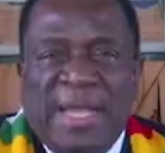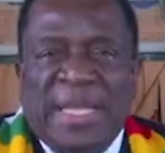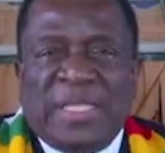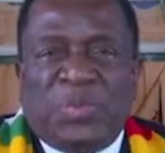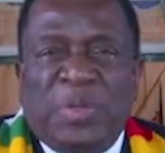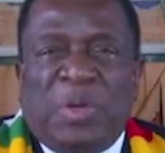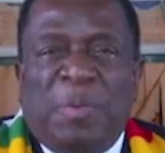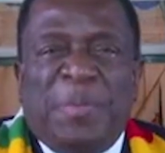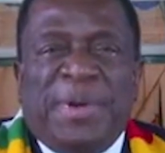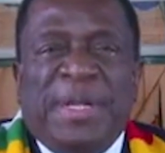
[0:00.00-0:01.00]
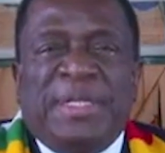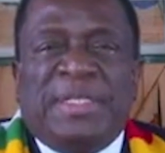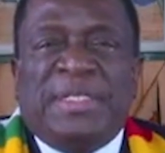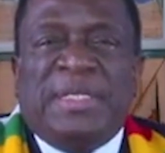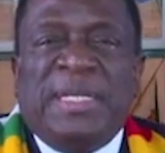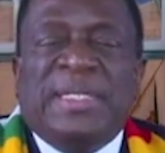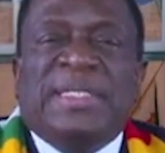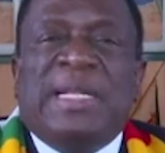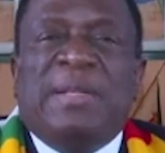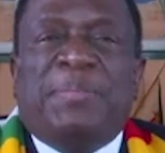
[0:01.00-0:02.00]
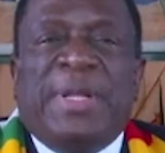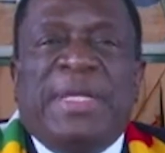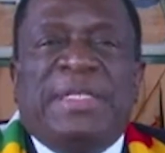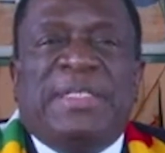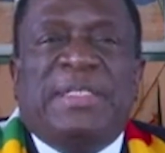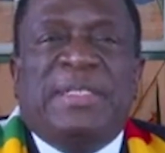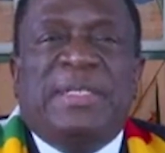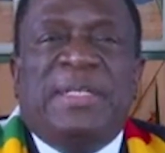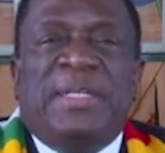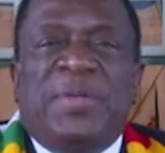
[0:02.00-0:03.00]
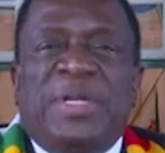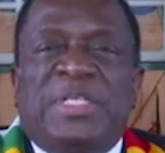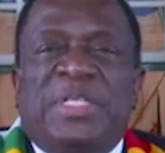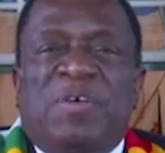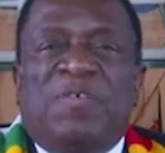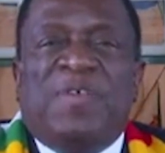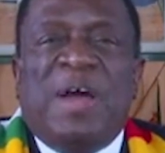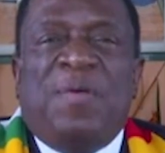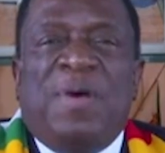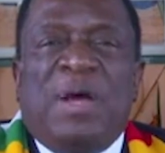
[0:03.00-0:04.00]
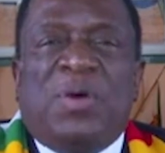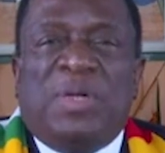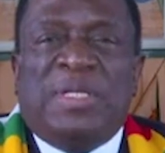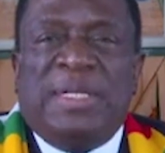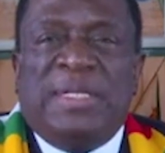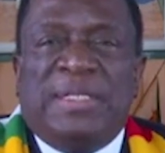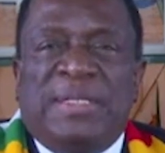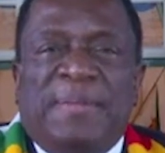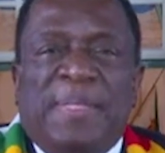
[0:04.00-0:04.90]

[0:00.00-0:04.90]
As we commemorate and celebrate the unity of our continent,